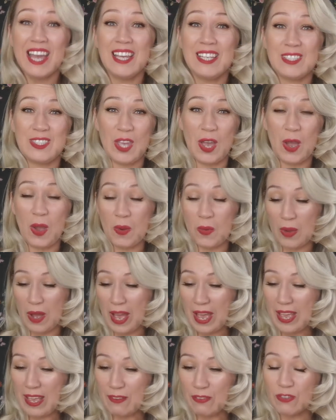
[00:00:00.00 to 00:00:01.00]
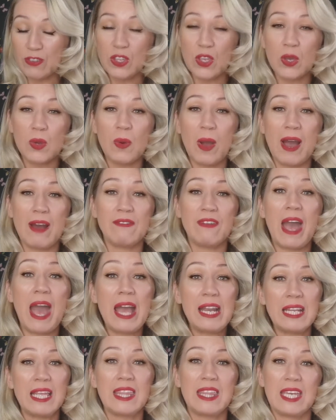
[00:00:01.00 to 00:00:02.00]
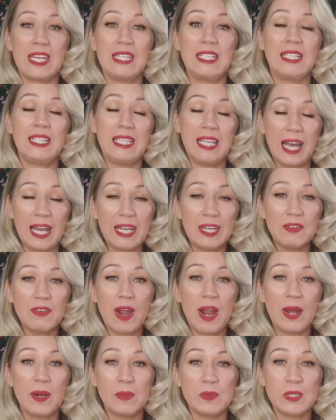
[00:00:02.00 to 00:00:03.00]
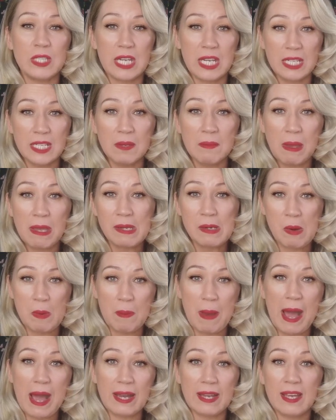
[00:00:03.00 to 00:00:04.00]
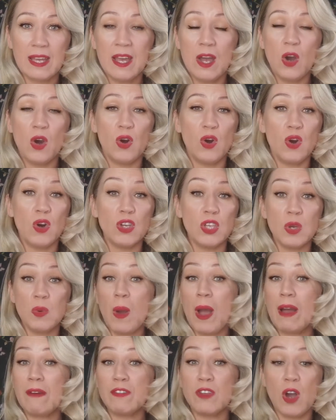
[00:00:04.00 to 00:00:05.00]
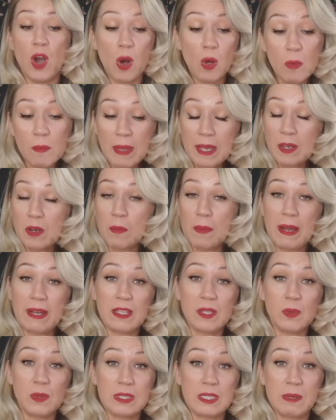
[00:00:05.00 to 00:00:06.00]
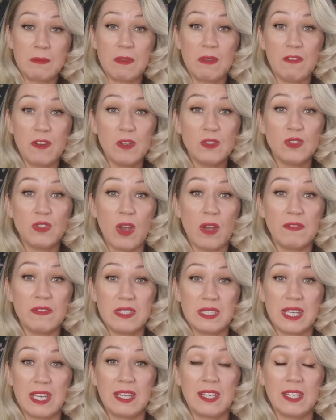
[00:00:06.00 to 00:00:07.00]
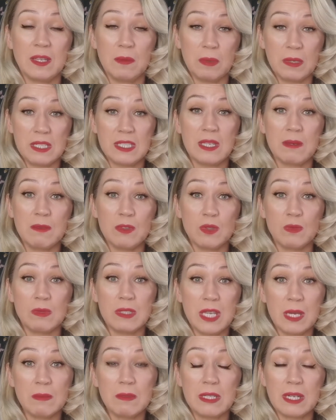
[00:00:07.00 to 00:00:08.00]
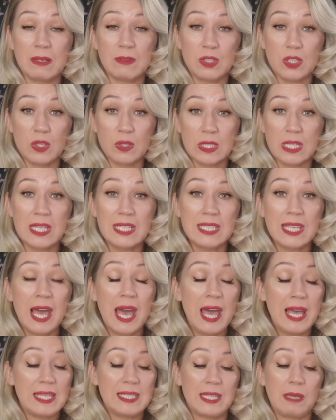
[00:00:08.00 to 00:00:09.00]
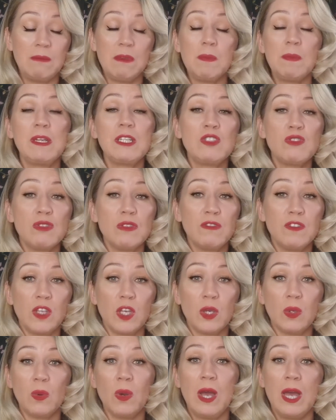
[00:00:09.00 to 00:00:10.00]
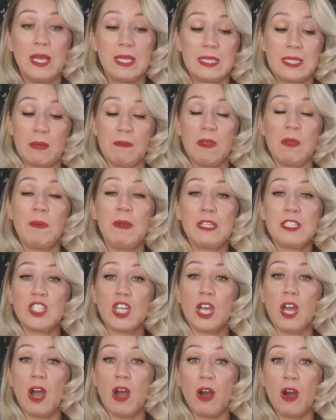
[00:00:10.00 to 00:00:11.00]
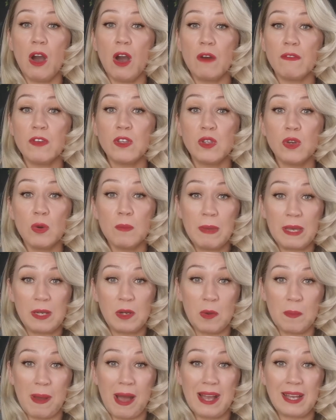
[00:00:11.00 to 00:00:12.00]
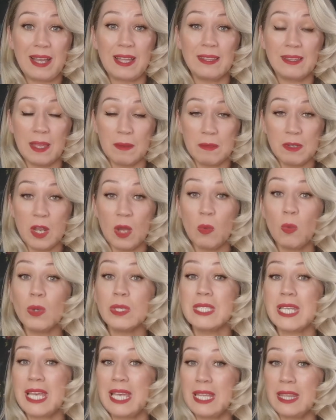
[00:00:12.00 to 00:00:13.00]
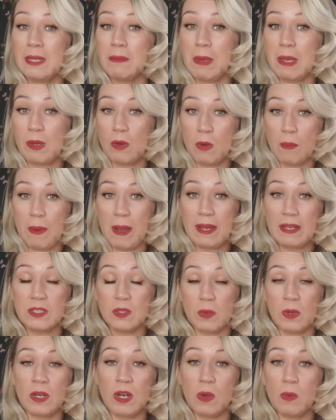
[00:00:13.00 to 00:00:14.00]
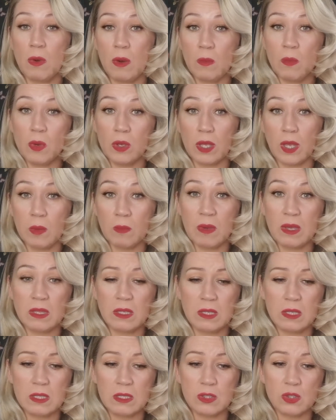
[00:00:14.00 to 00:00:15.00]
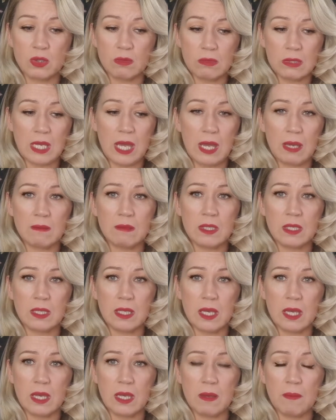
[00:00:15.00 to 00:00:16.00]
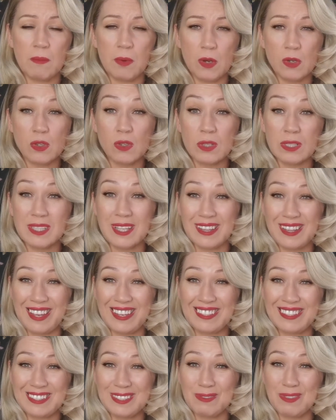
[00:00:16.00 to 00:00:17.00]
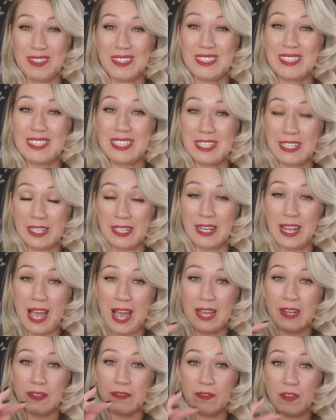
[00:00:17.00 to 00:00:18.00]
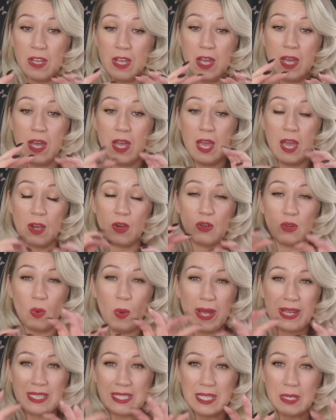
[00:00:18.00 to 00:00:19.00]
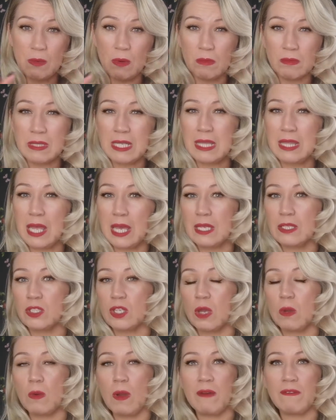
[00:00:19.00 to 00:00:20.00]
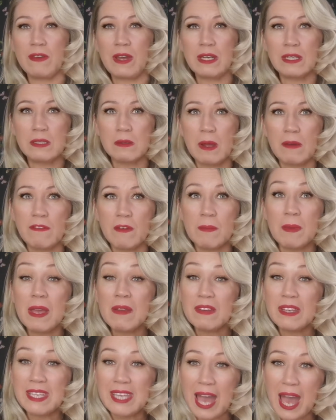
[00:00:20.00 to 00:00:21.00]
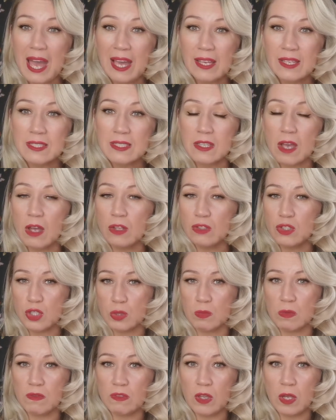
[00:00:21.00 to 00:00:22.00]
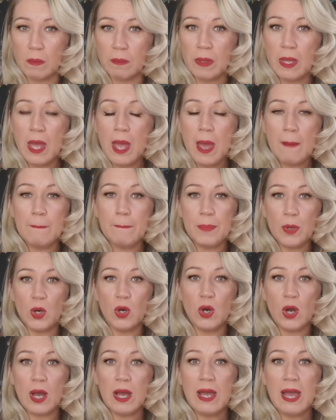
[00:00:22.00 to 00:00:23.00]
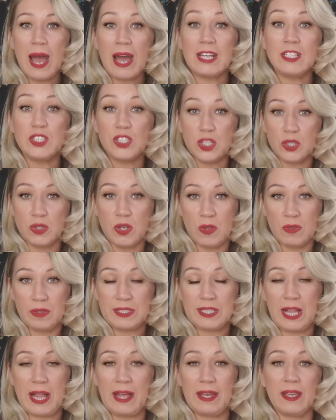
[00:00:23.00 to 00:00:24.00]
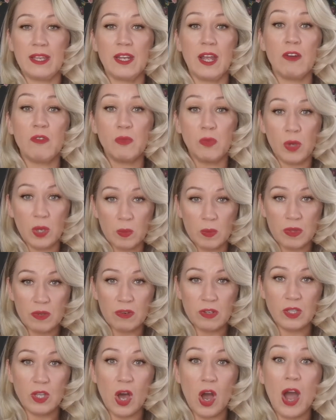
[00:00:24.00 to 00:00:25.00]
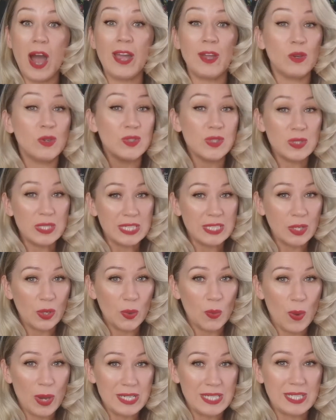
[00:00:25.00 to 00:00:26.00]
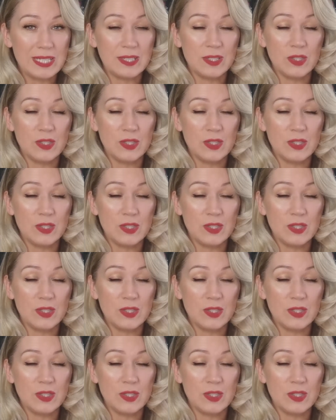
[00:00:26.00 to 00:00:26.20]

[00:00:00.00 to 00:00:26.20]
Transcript: So if you have anything lying around in your makeup bag, or you have your whole makeup bag and you want to send me a photograph and say, can you please give me some tips on how to use this? Send me a picture of you, send me a picture of your makeup bag and let me know what's in the makeup bag so I know what I'm working with. Because sometimes the products like this one I couldn't quite see what was in there. So I've had to have a bit of a guess on some of them. But I do know this client, I've worked with her a lot. I also did her wedding.